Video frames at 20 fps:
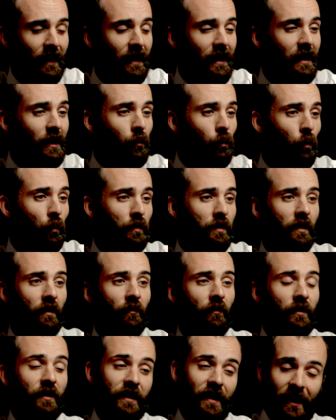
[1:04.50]
equals,
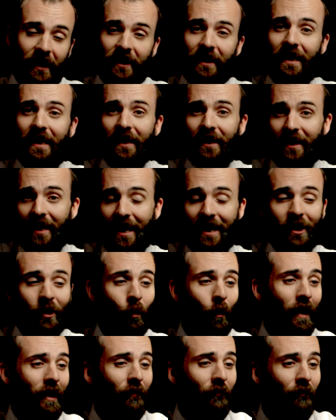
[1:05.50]
and 16 take
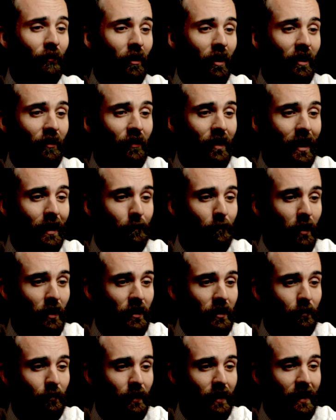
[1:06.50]
away 5 then
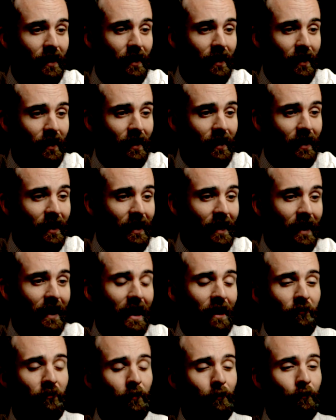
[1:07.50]
must be
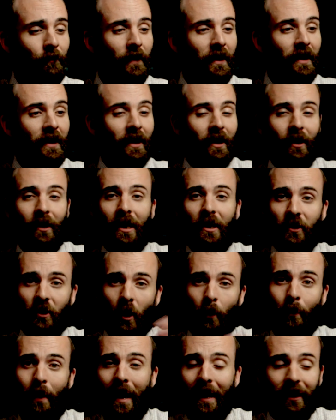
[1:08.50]
11. let's
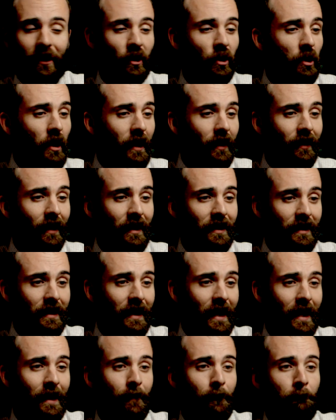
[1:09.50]
go back and check that
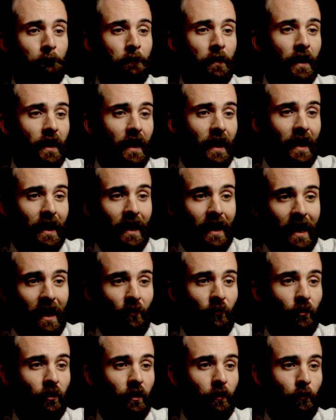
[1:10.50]
again.
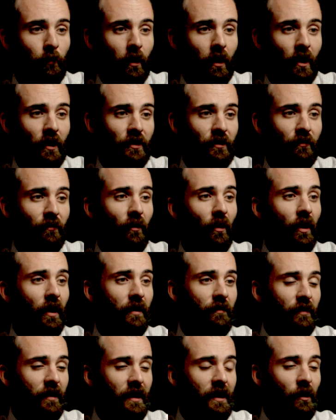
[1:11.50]
11 plus
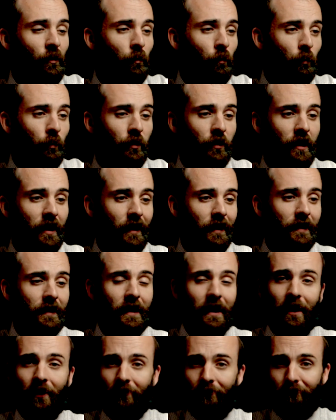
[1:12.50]
5 equals
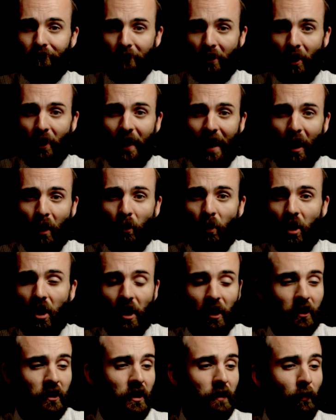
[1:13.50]
16. That
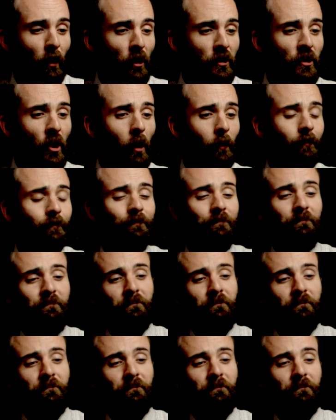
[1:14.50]
works spot on.